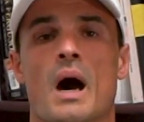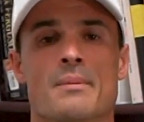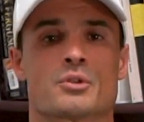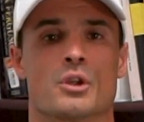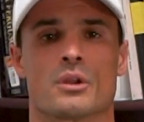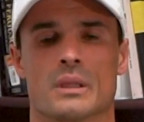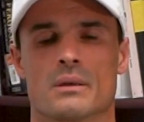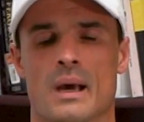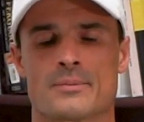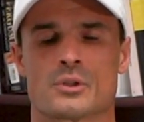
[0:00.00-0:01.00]

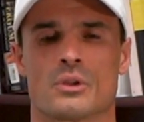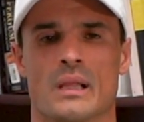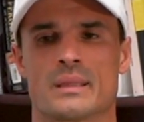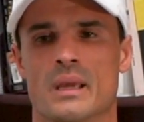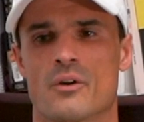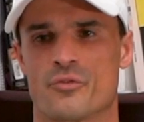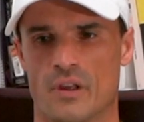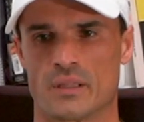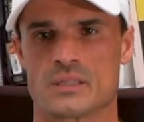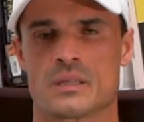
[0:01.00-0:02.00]
Absolutely. I think our
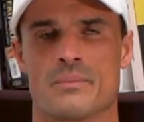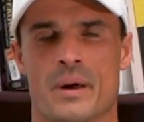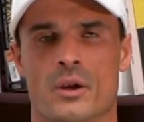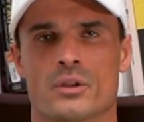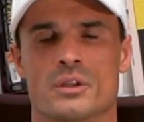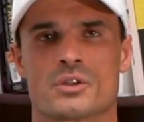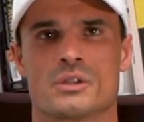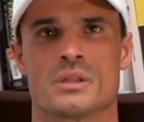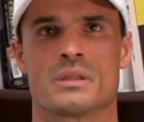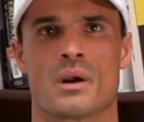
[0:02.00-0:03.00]
field is in a better
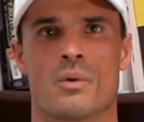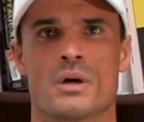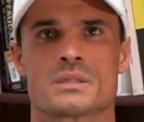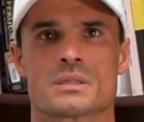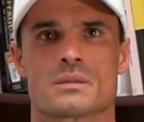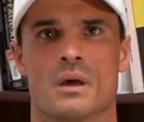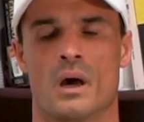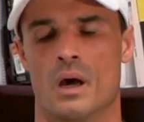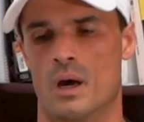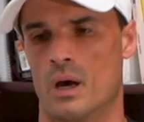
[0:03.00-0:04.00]
condition than there was.
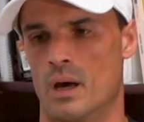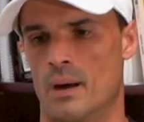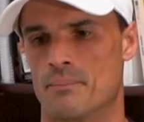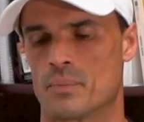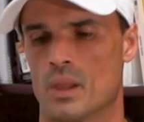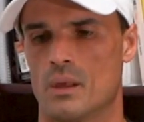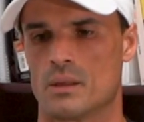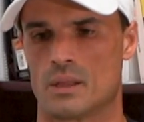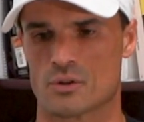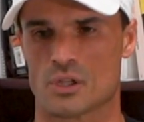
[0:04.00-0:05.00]

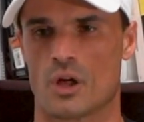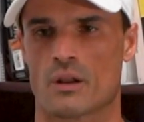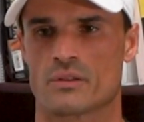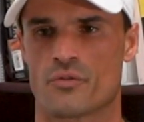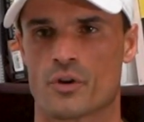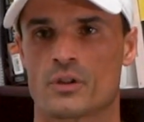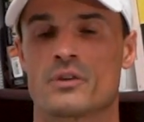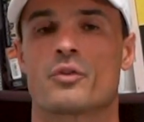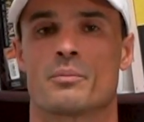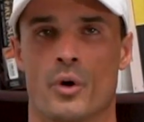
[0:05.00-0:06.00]
There was a lot of
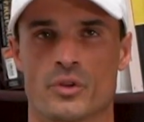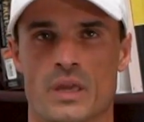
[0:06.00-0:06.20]
difficulty for both